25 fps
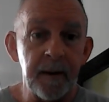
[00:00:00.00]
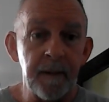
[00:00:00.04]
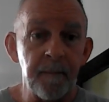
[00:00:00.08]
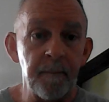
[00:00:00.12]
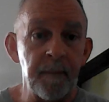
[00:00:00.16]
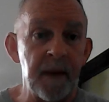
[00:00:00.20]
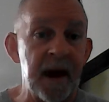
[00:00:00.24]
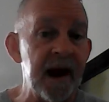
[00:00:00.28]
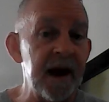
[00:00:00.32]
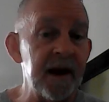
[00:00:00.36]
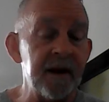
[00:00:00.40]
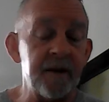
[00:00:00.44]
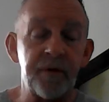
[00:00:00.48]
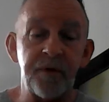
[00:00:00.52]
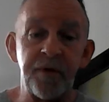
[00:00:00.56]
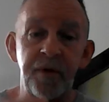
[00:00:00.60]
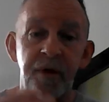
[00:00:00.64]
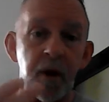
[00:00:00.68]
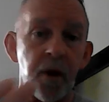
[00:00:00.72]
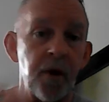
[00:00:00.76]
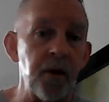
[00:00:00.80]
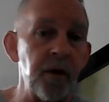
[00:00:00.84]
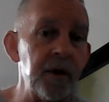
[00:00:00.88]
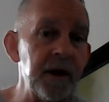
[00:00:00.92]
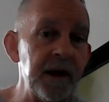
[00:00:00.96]
make
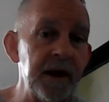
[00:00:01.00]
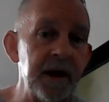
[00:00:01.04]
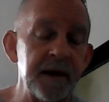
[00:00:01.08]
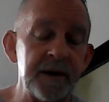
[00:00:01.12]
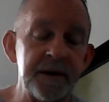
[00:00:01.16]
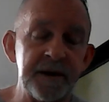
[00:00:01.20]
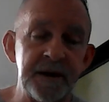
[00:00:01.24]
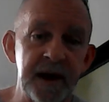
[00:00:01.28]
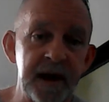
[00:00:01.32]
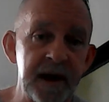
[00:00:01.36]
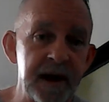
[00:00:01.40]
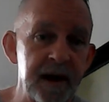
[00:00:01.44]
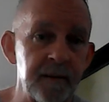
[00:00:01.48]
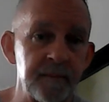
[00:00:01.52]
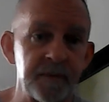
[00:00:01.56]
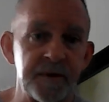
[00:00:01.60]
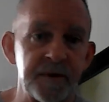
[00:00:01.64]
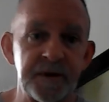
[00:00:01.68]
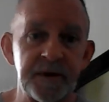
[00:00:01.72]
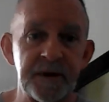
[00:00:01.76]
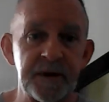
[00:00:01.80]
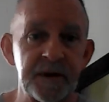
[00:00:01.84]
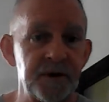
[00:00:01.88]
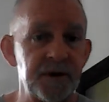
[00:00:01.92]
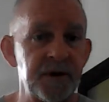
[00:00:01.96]
30
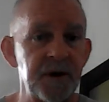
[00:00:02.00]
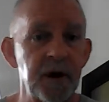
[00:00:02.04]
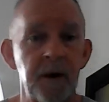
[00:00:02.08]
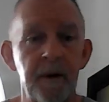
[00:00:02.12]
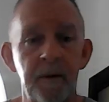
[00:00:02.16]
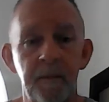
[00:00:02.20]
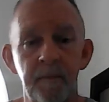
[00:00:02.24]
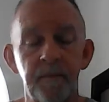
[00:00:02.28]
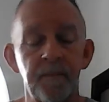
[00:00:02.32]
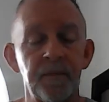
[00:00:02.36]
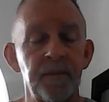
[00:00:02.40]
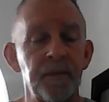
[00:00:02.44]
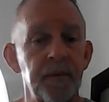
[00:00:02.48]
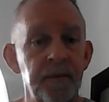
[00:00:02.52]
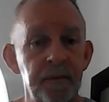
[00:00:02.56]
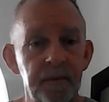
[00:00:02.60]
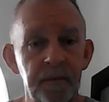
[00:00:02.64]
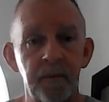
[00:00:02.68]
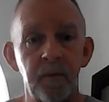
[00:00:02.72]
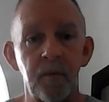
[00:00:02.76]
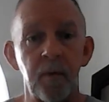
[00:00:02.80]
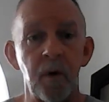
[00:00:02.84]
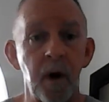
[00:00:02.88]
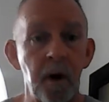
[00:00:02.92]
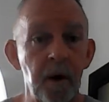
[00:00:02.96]
attempts to jump
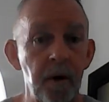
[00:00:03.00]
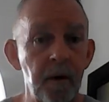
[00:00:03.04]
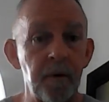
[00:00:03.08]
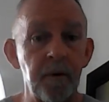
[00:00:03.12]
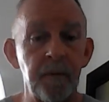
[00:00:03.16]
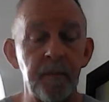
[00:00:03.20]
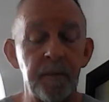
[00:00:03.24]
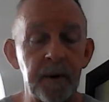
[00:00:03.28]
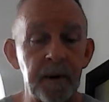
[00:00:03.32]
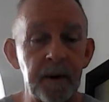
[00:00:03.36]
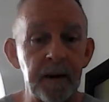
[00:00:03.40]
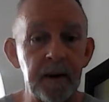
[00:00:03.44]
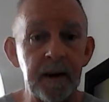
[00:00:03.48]
rope